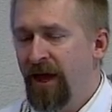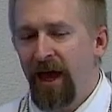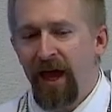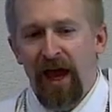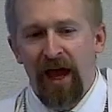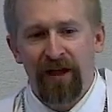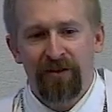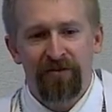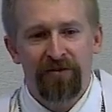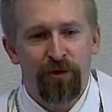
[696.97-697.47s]

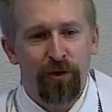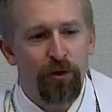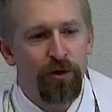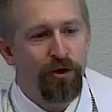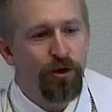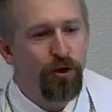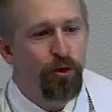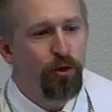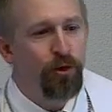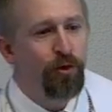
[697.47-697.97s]
And so
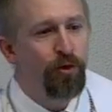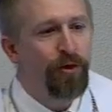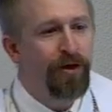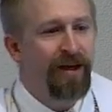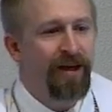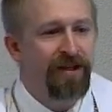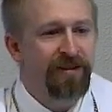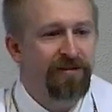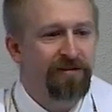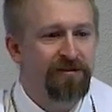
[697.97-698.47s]
you
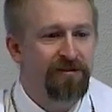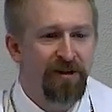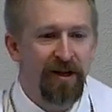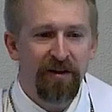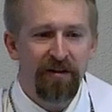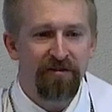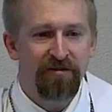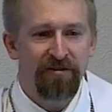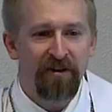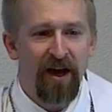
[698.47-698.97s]
can set
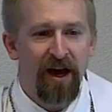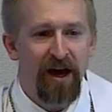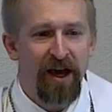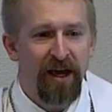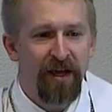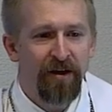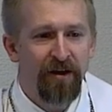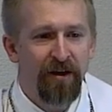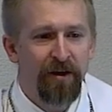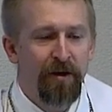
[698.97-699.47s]

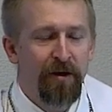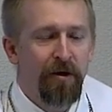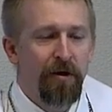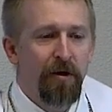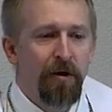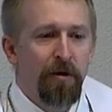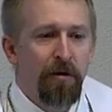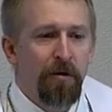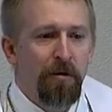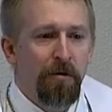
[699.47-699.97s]
aside
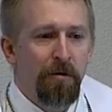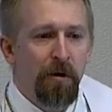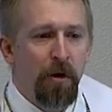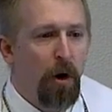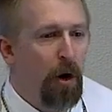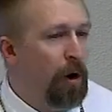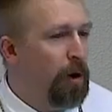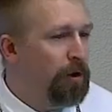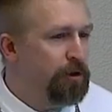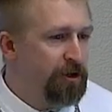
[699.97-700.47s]

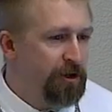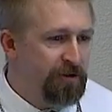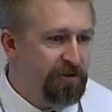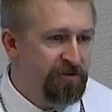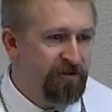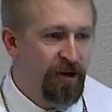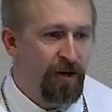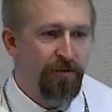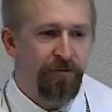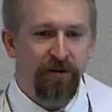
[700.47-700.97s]
all your
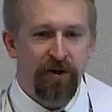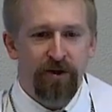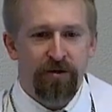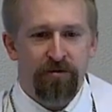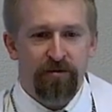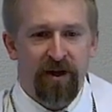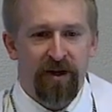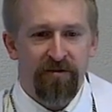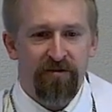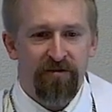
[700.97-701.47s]
self
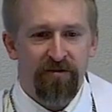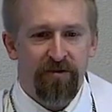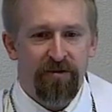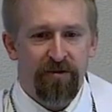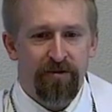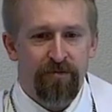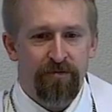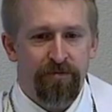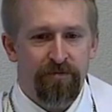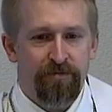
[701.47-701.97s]
interest
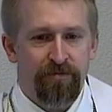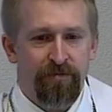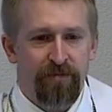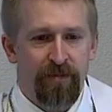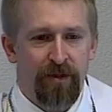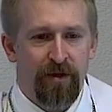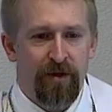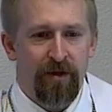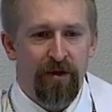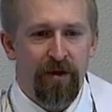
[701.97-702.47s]

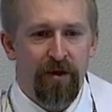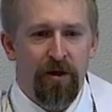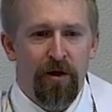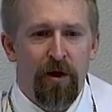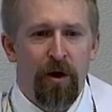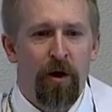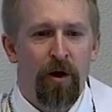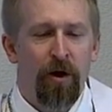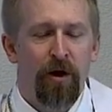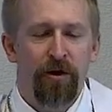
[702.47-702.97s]

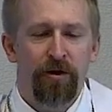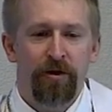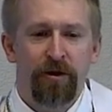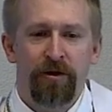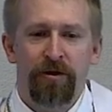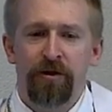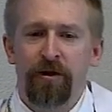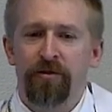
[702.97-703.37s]
all you're, you're